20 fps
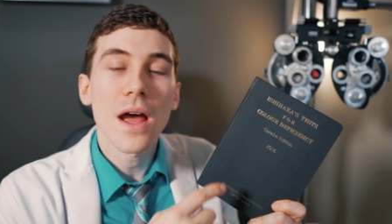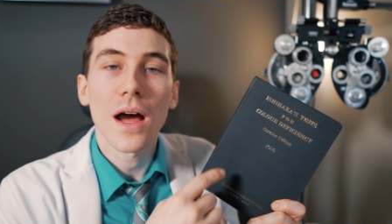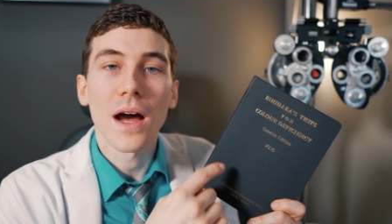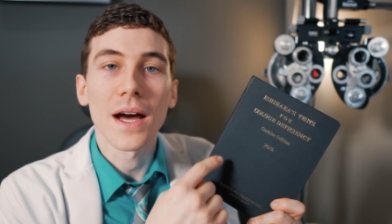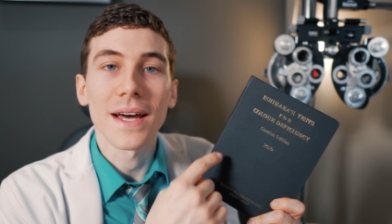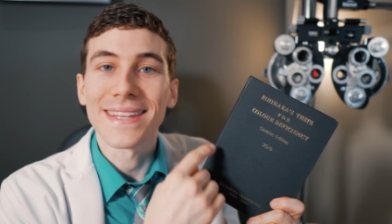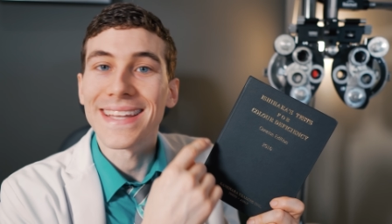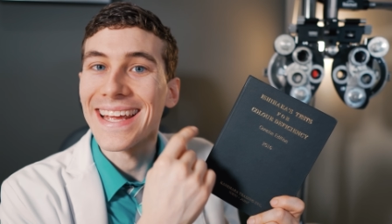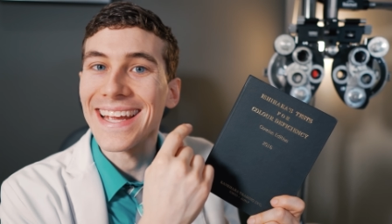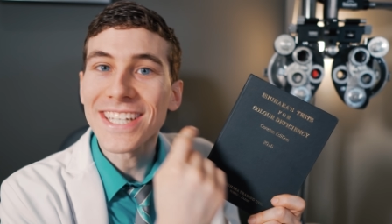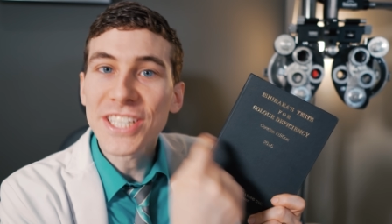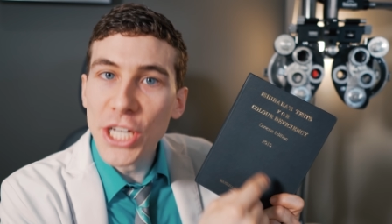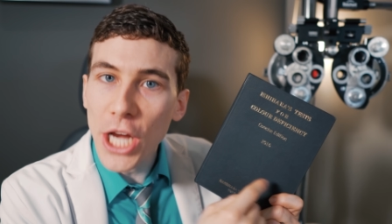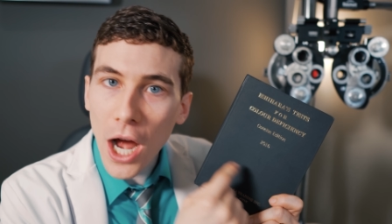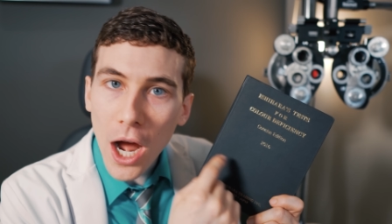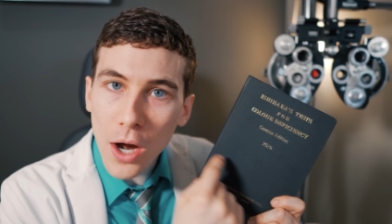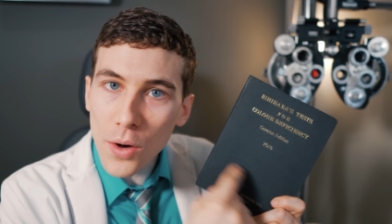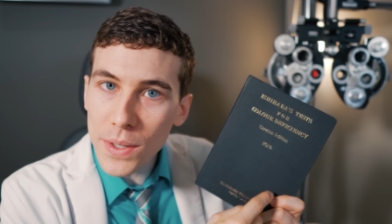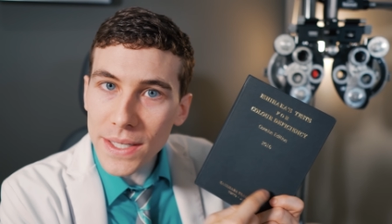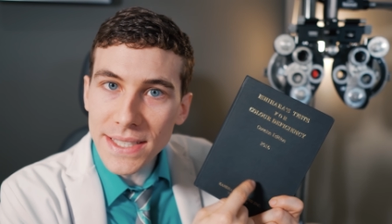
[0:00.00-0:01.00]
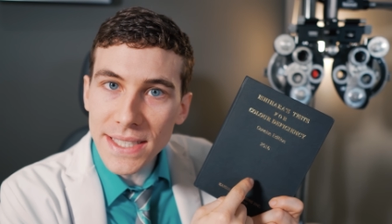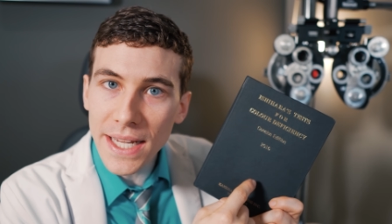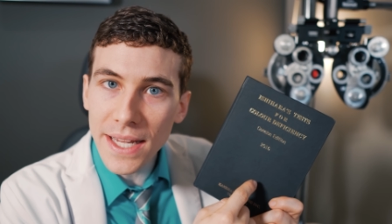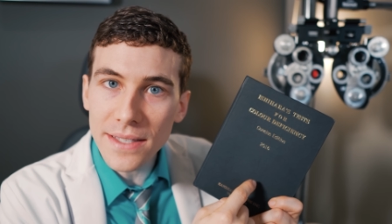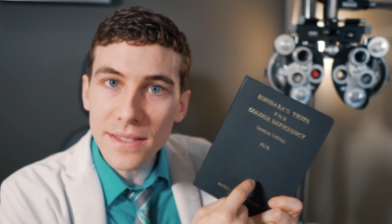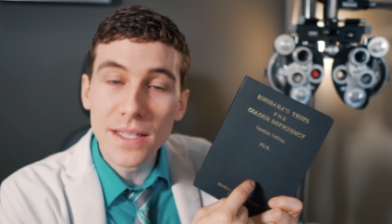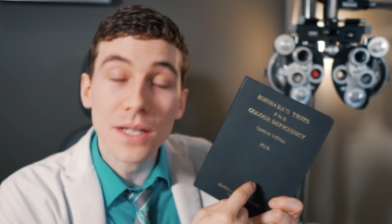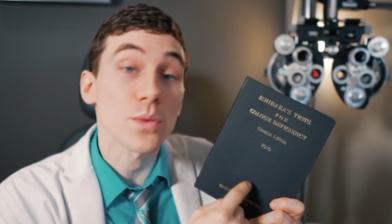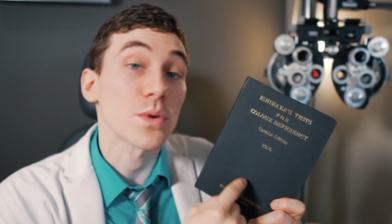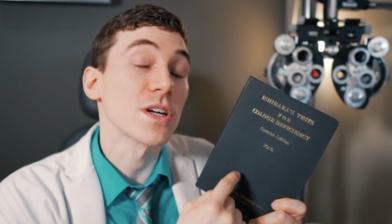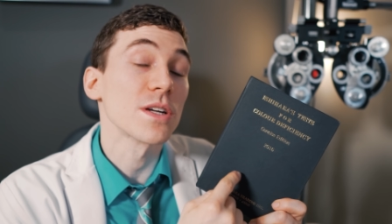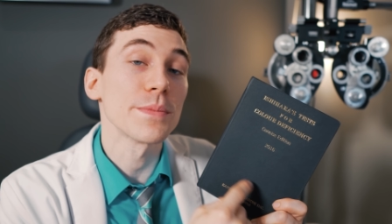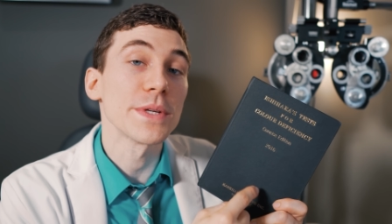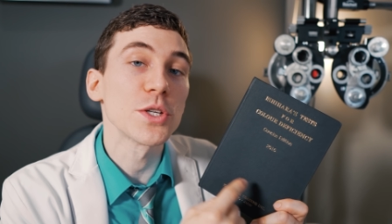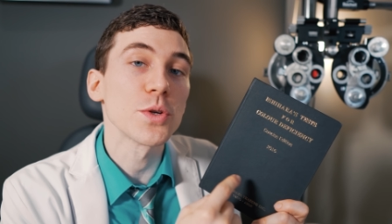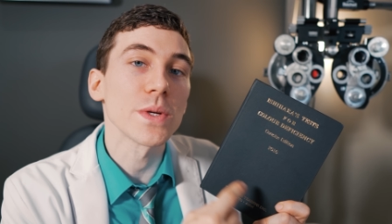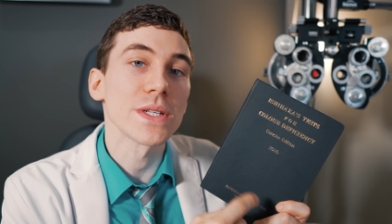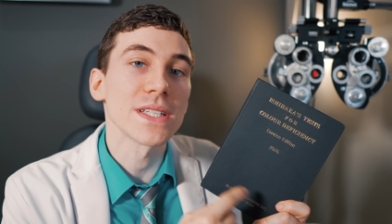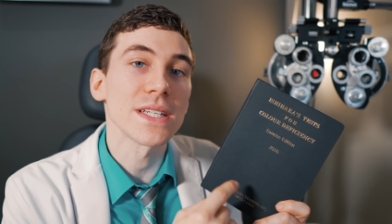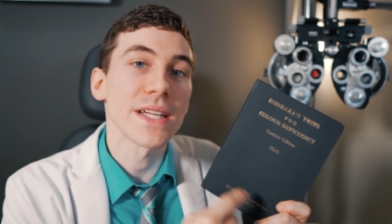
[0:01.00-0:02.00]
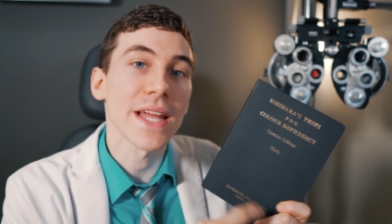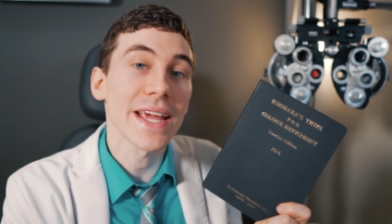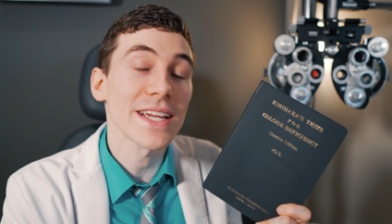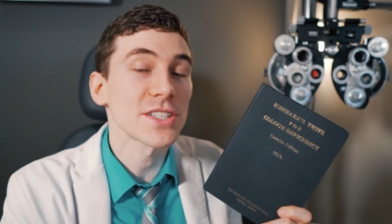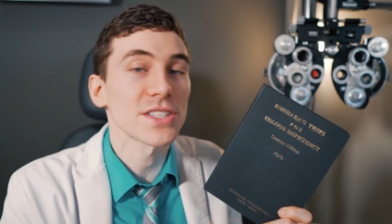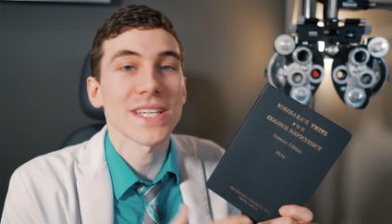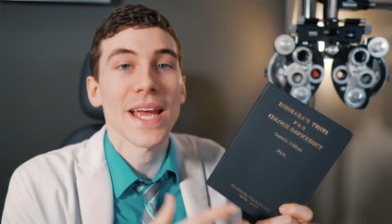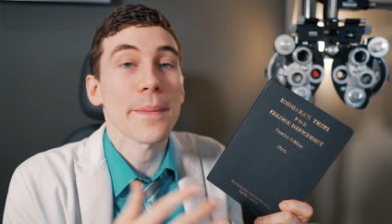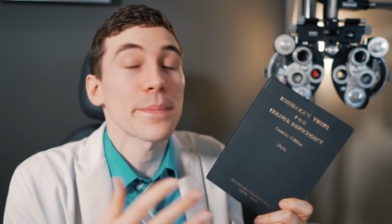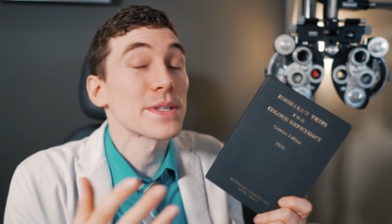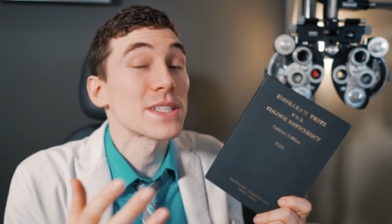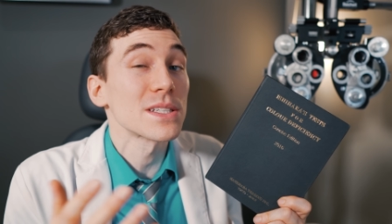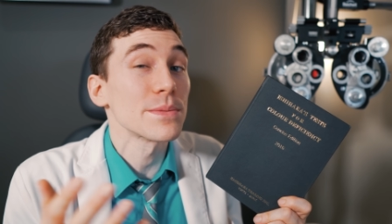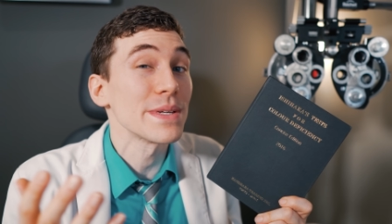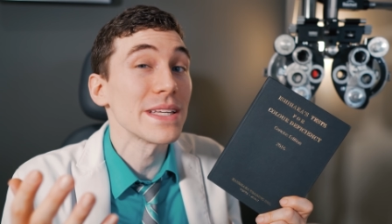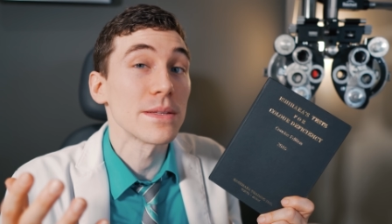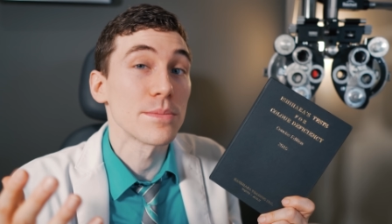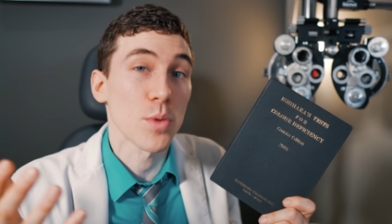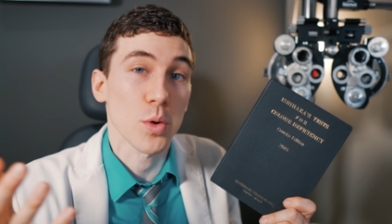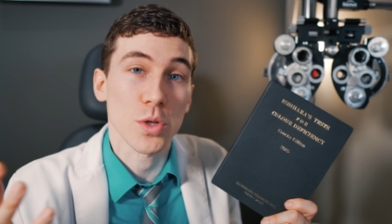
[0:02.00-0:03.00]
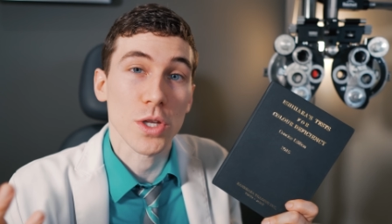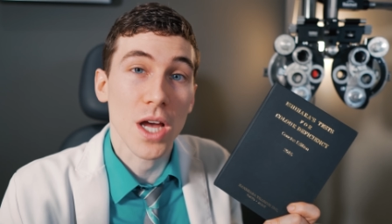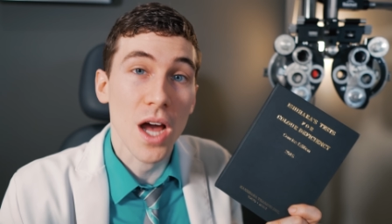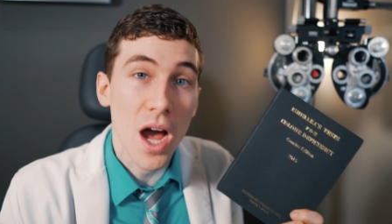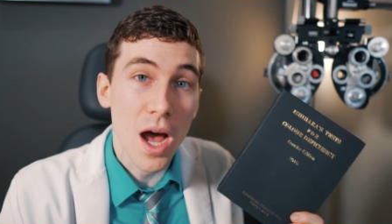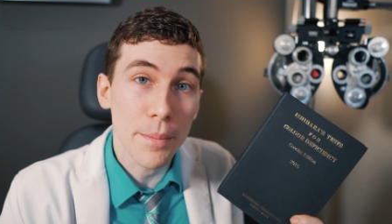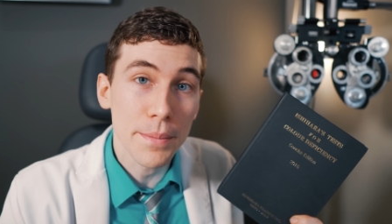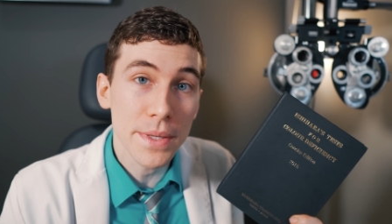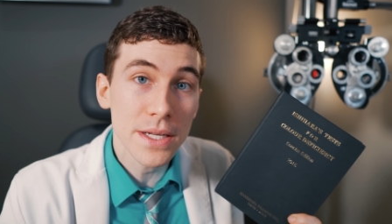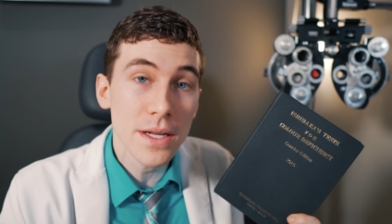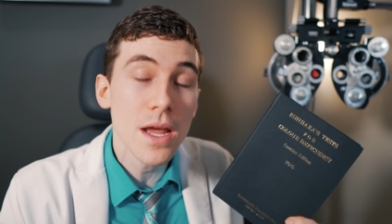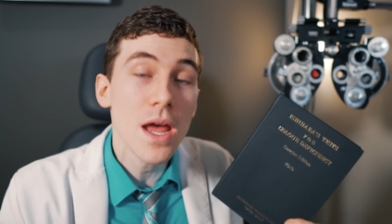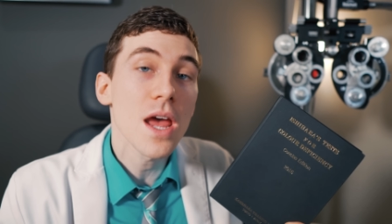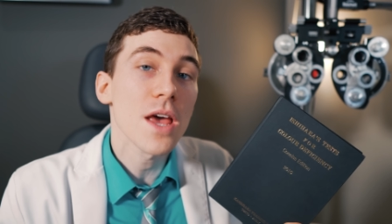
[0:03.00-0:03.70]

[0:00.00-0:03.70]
Uh, the Ishihara test that we're going to be doing today just happens to be the most common.